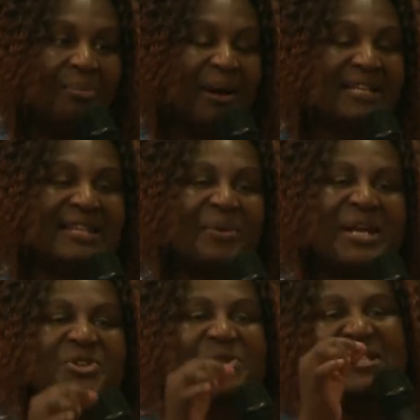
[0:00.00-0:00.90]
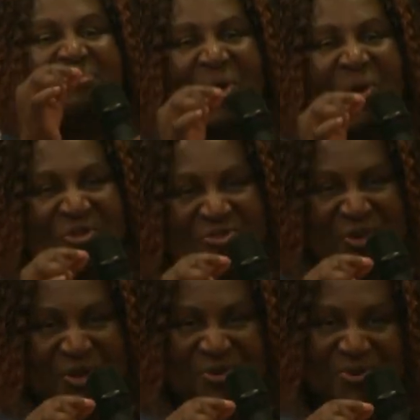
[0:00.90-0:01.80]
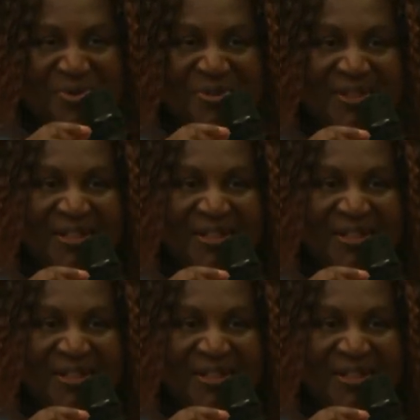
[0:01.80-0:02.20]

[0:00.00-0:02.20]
but they were too small for you